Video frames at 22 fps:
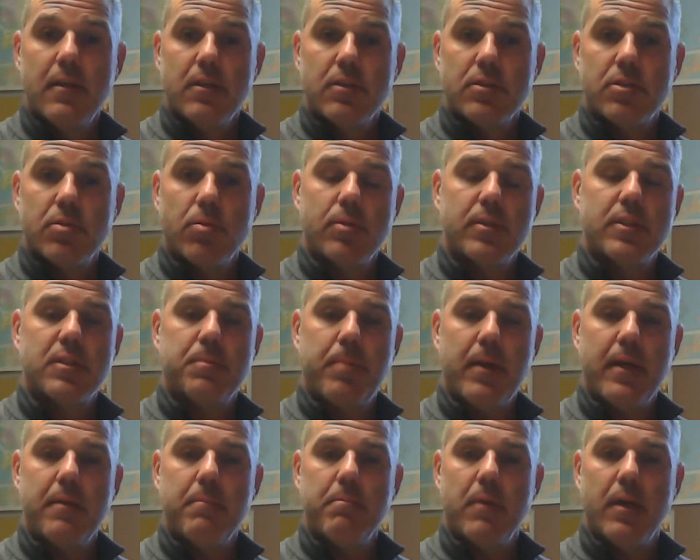So to
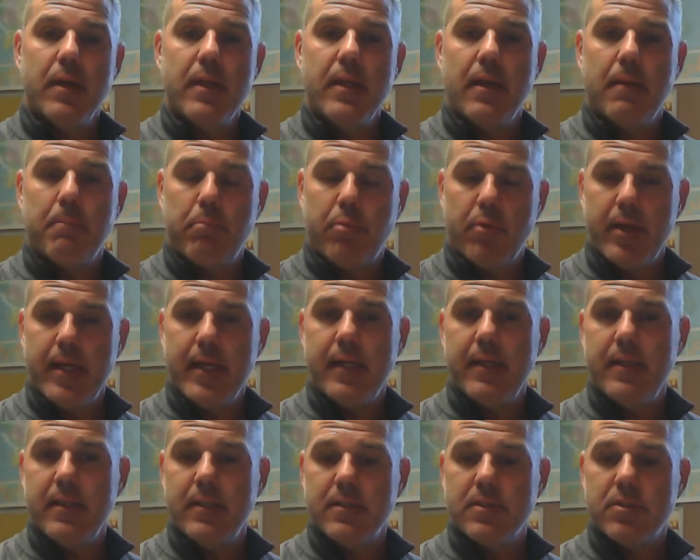spend money on
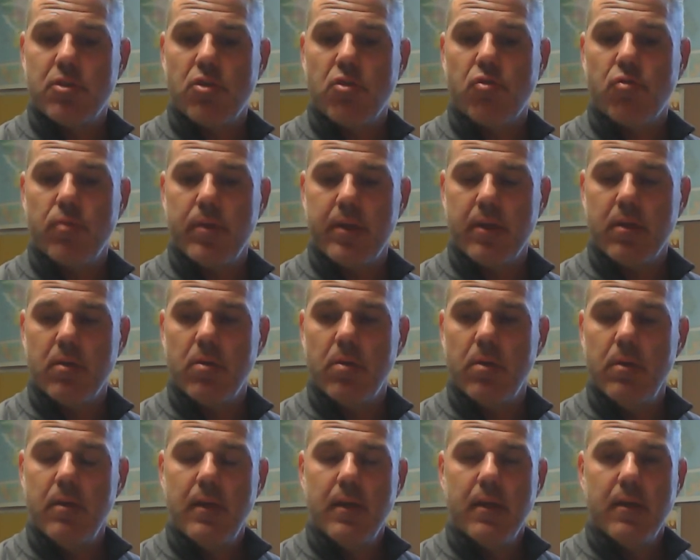branding is
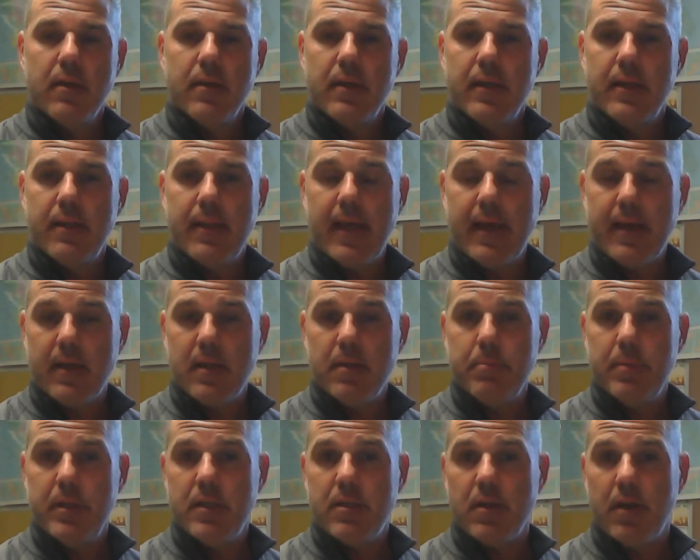critical, and that
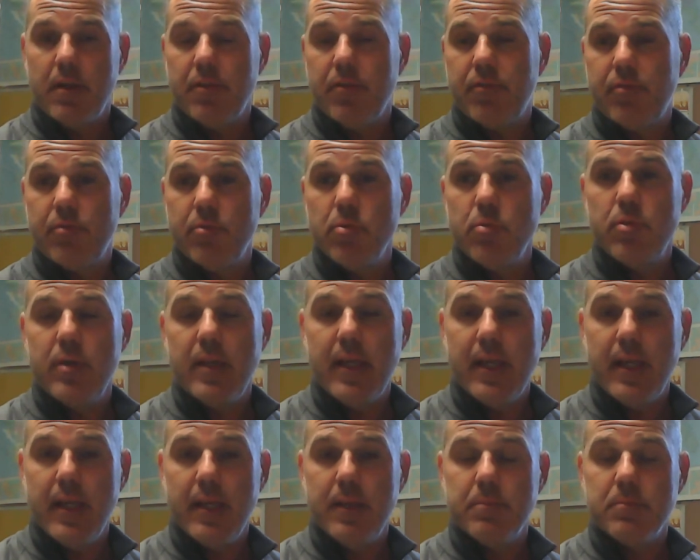can be done through
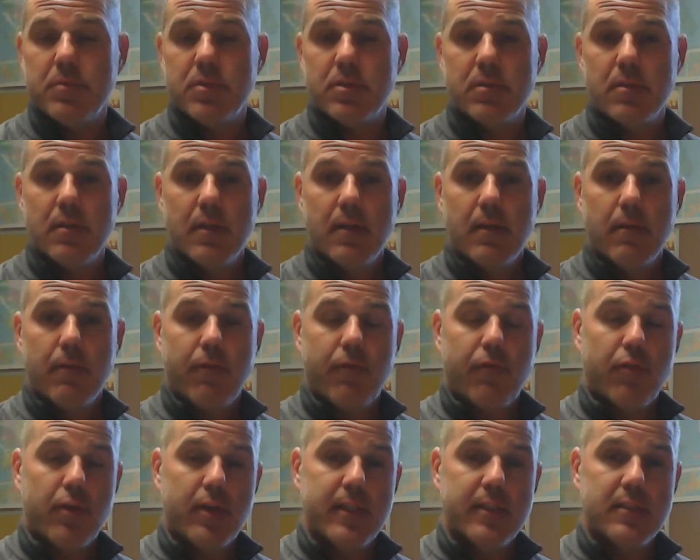names,
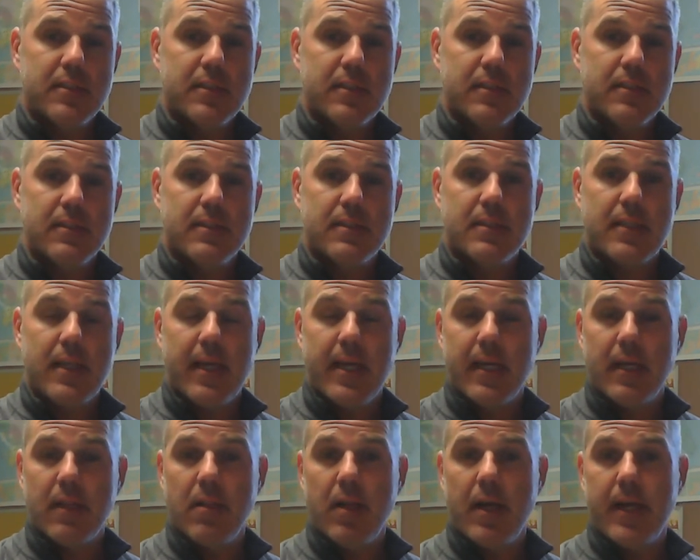phrases,
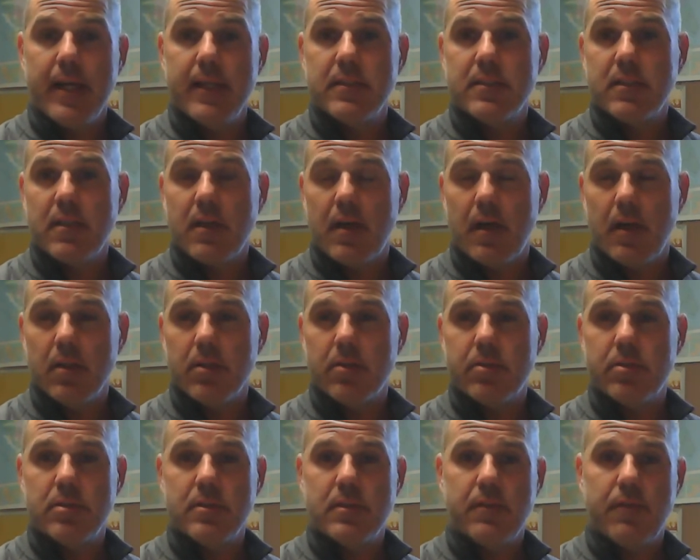taglines,
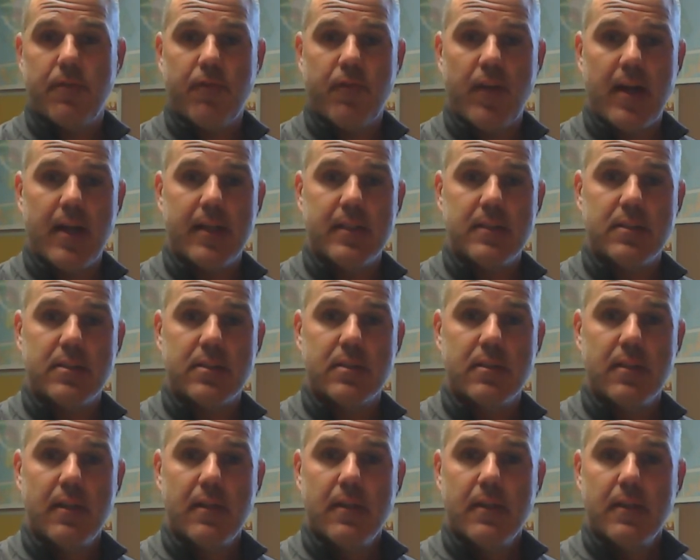colors, fonts,
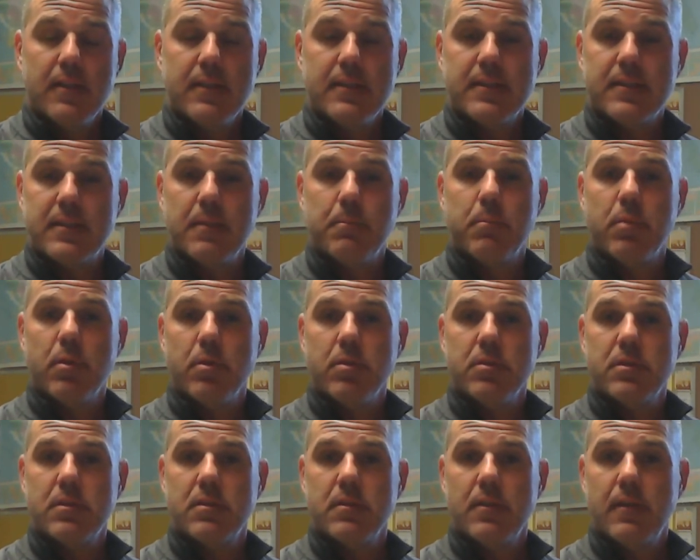
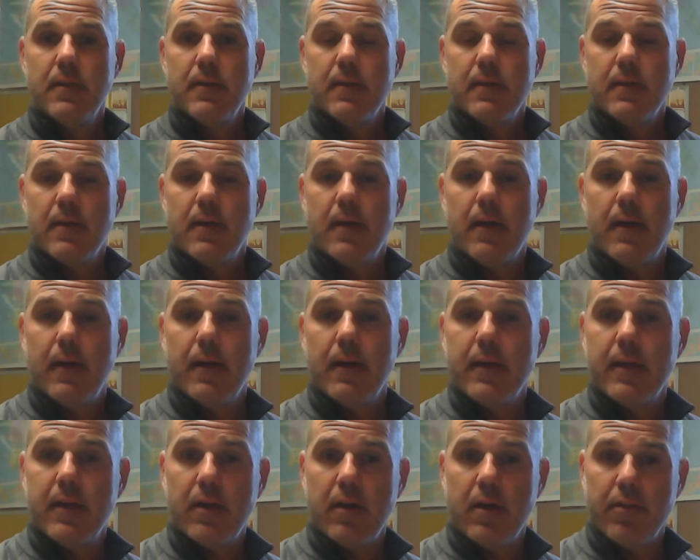symbols,
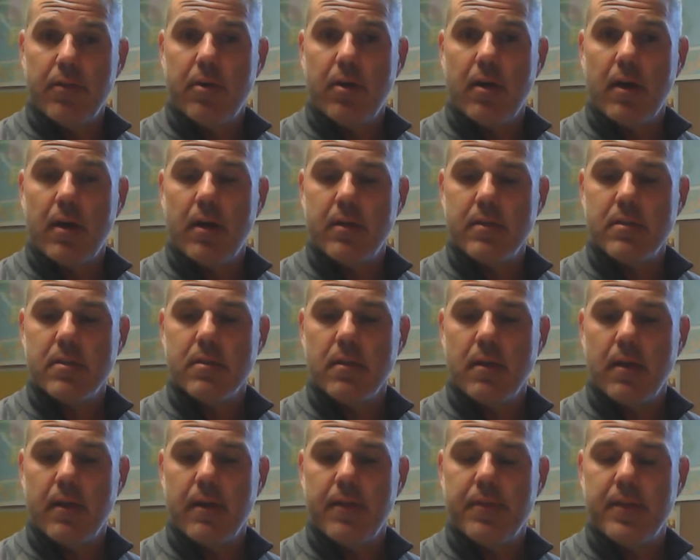and other art
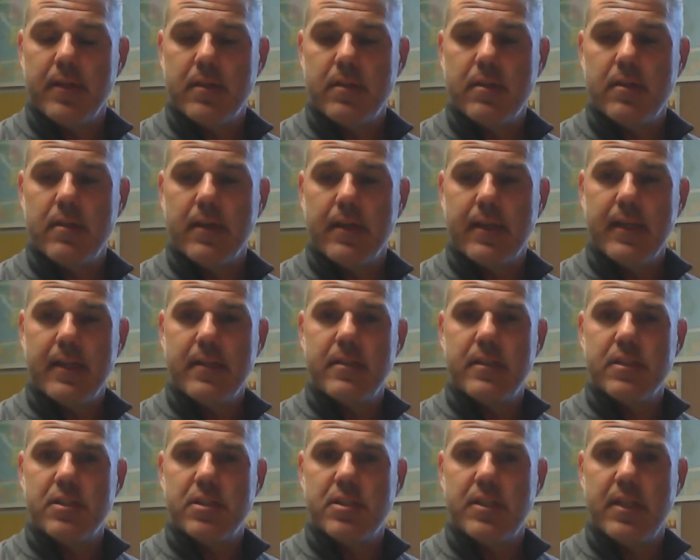that, again,
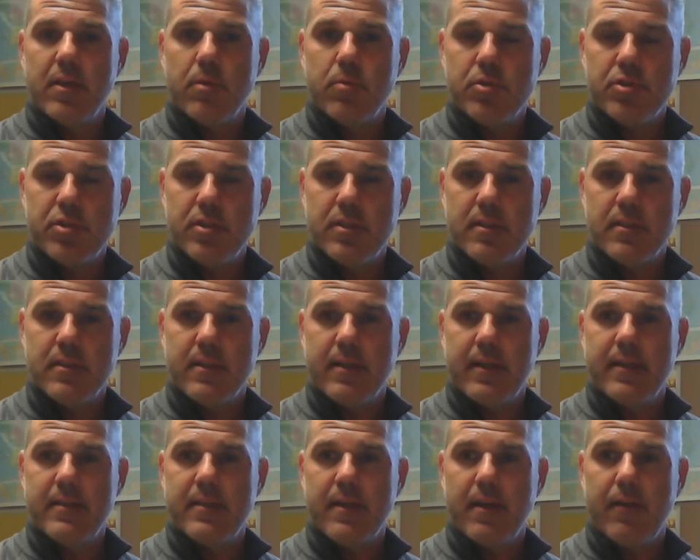distinguishes and
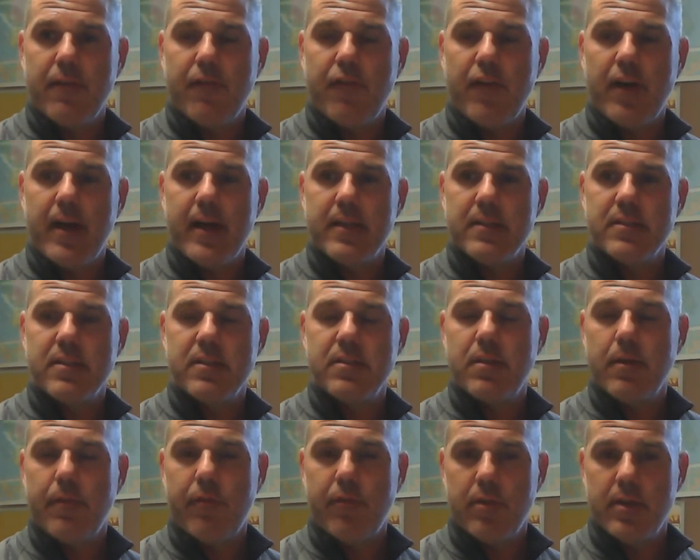identifies and
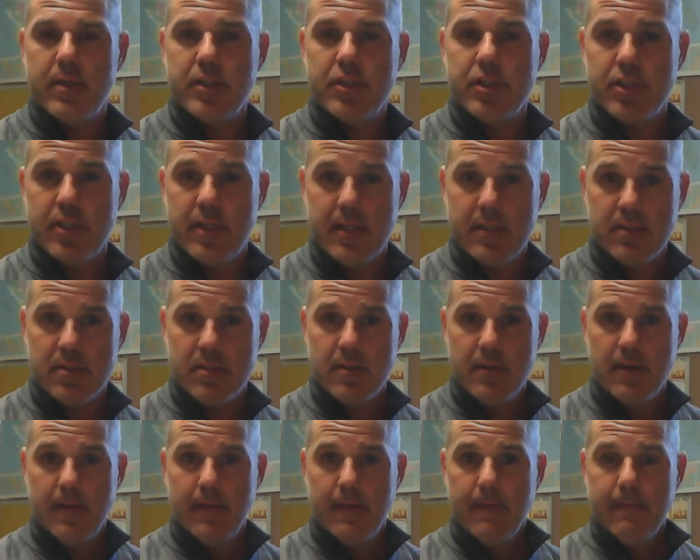differentiates
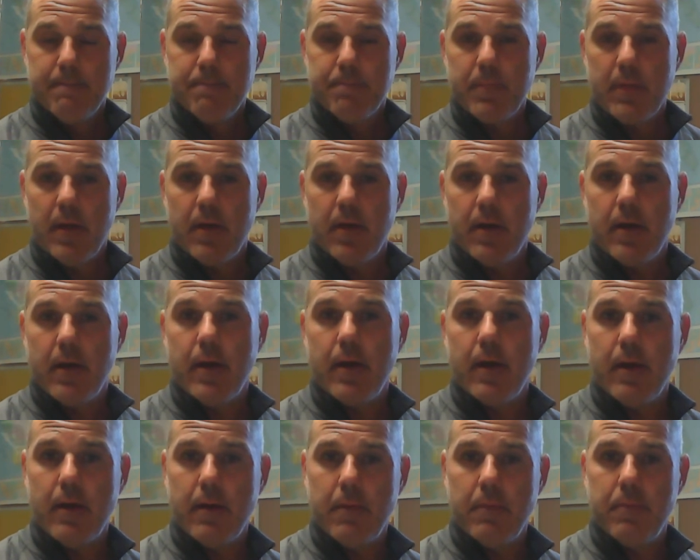
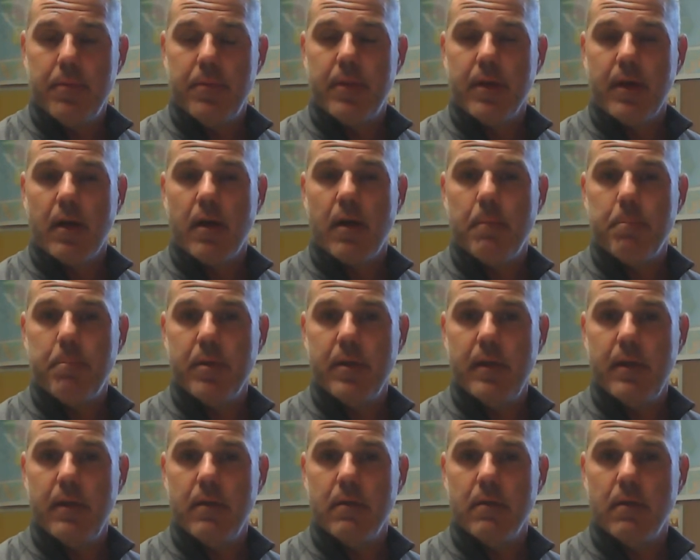the
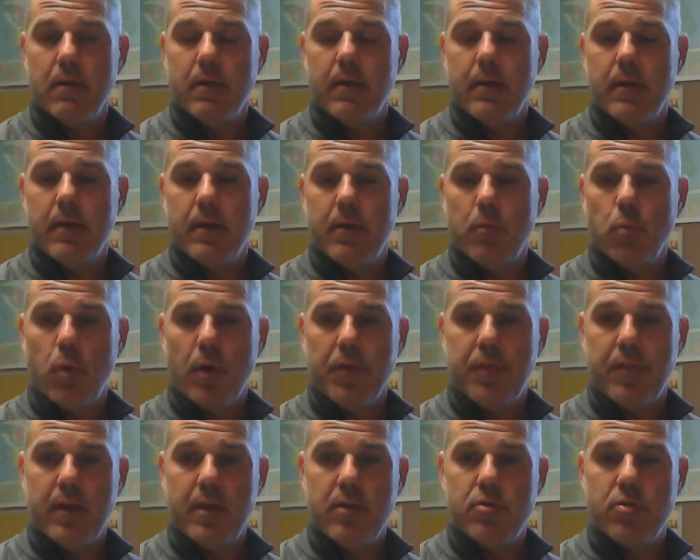company and
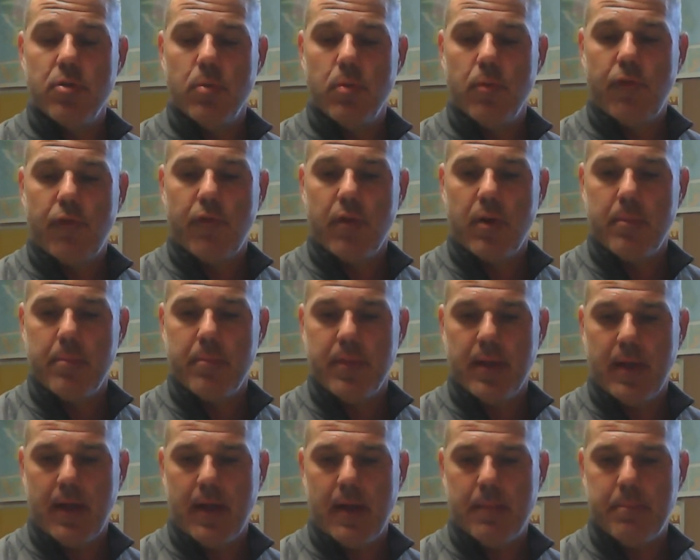what they do from
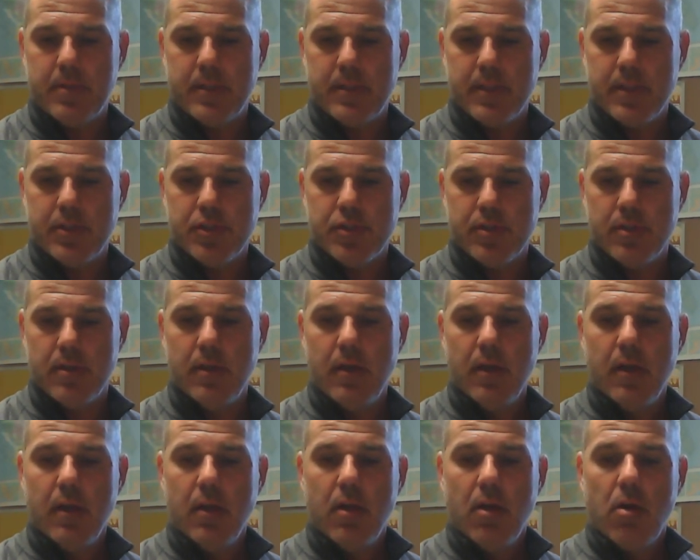the competition.
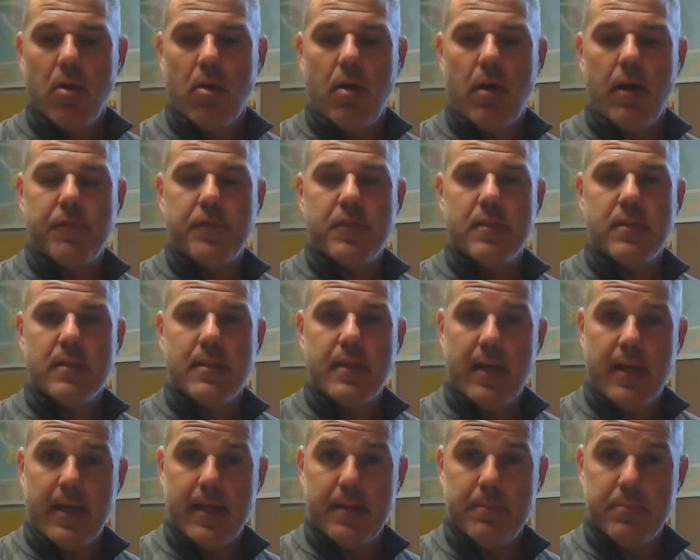
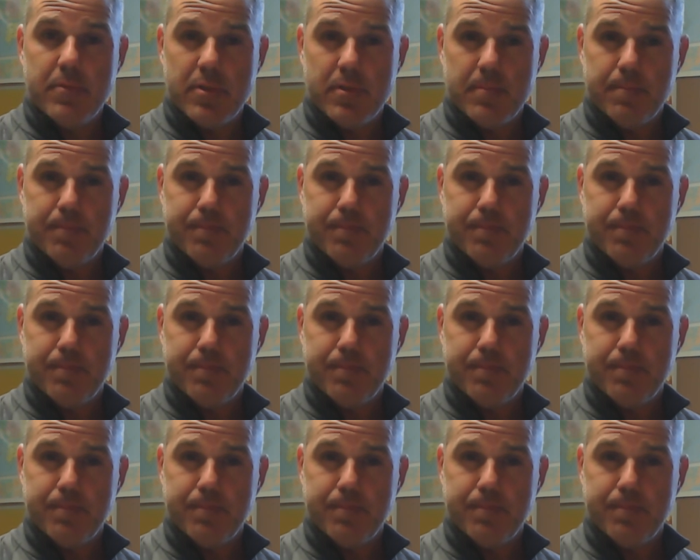Oftentimes,